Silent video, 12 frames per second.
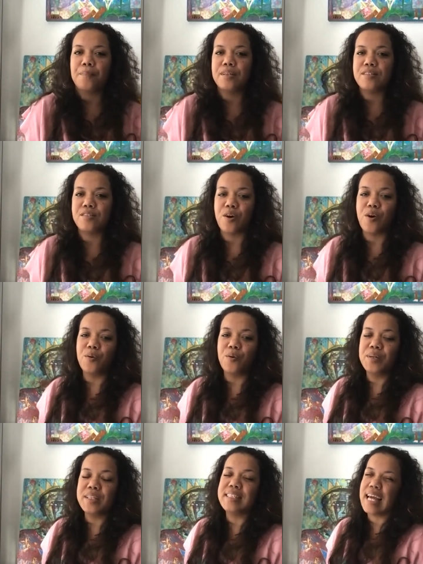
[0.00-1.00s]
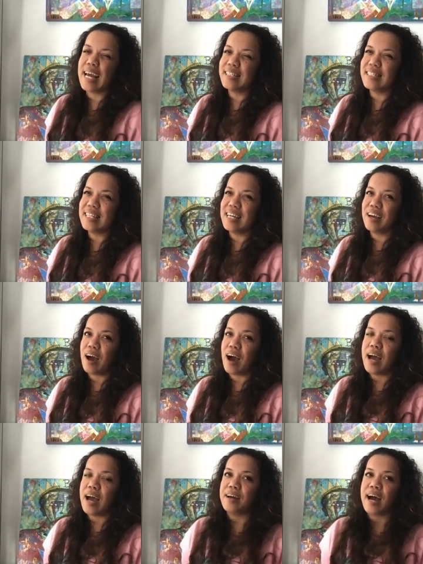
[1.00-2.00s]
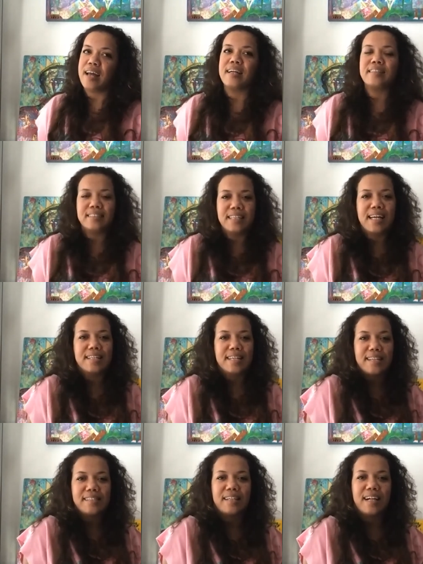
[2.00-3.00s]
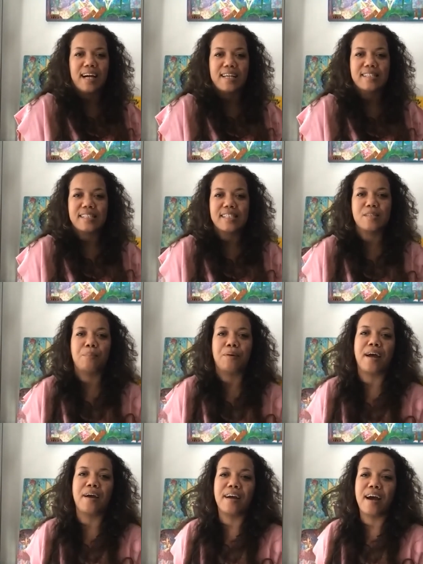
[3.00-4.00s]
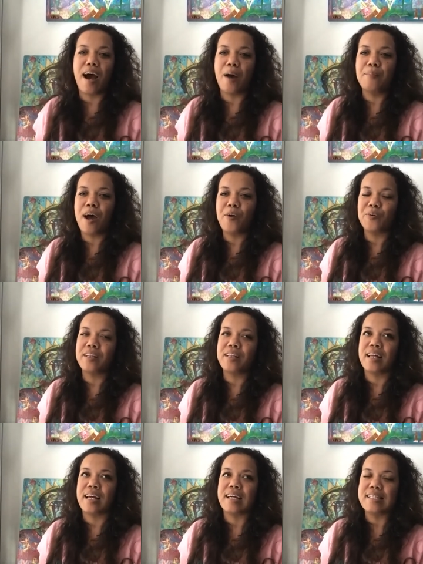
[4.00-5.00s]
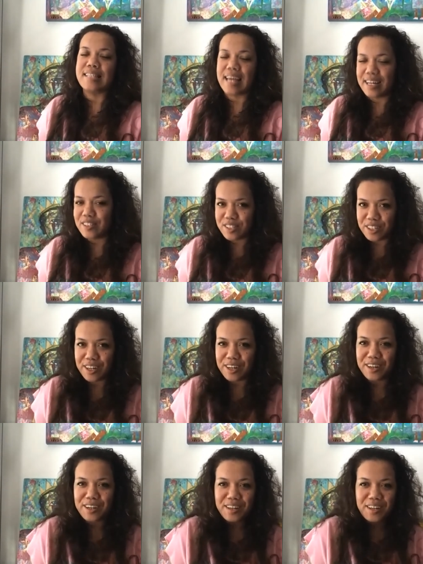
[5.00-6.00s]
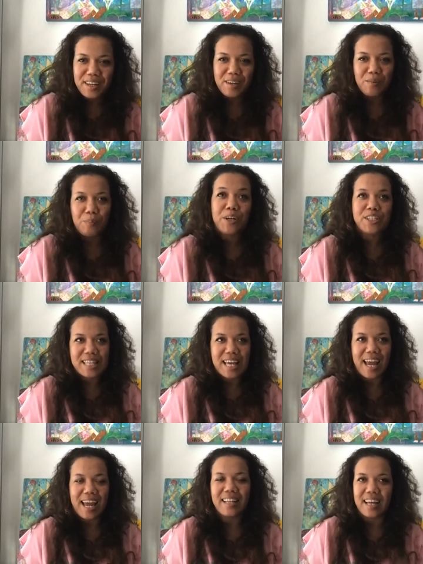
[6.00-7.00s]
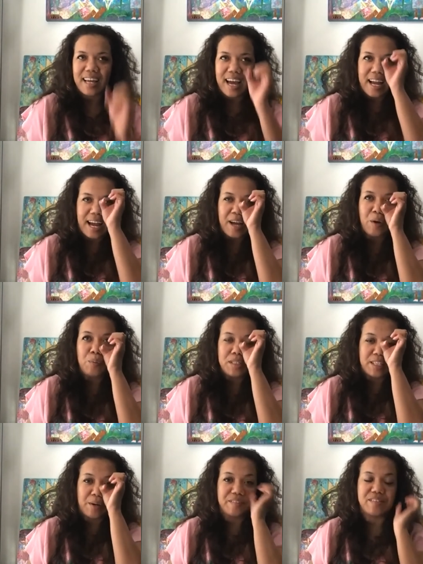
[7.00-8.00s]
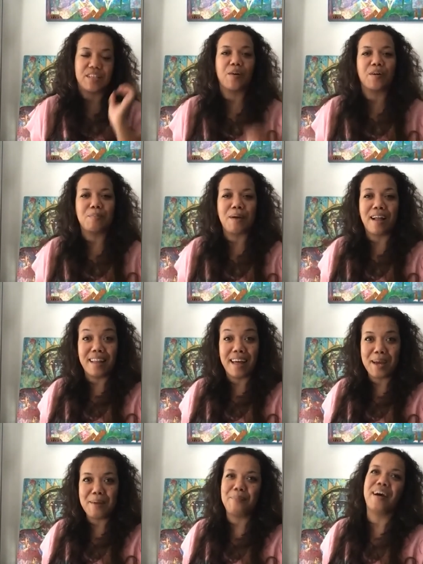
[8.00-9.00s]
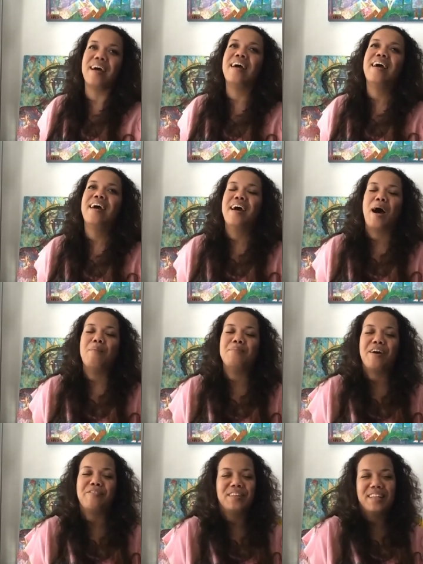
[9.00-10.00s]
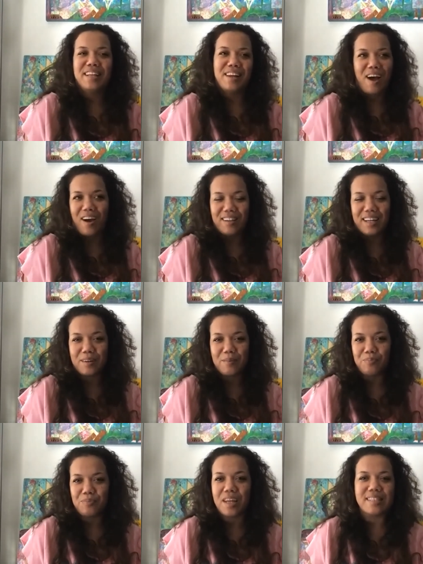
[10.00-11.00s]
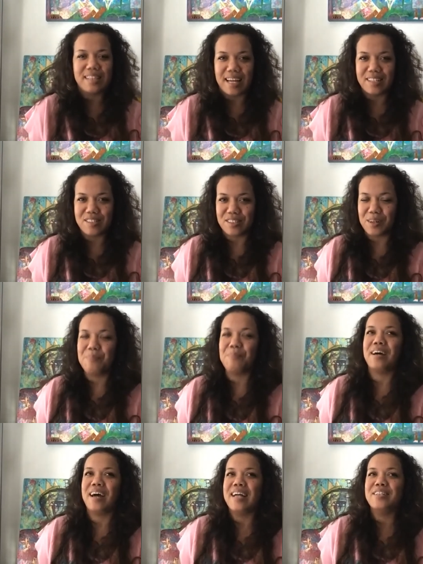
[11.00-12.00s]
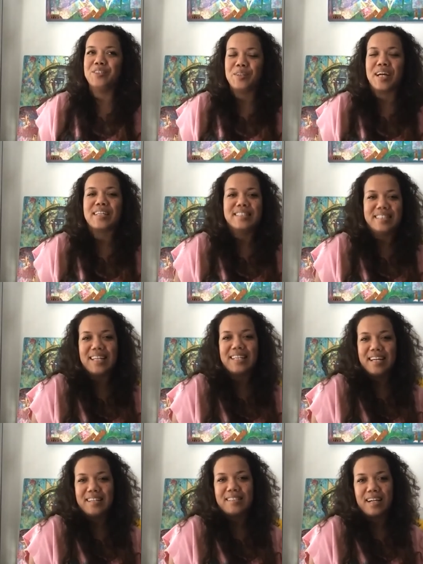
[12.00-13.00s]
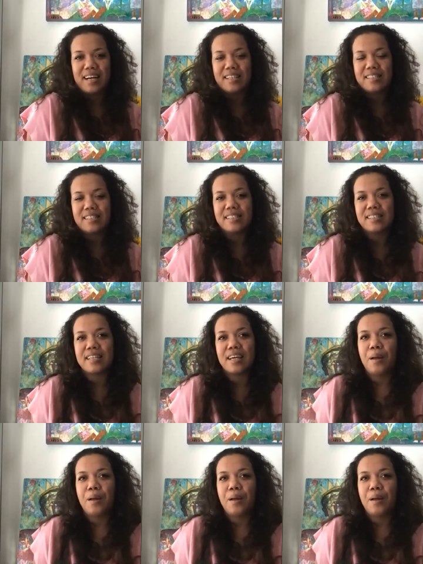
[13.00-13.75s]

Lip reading: so with dancing, I like to take dance classes, but I'm not really like a dancer per se. Like I kind of wish I would have stuck with ballet, but I'm definitely not like a dancer. But I do like to take dance classes.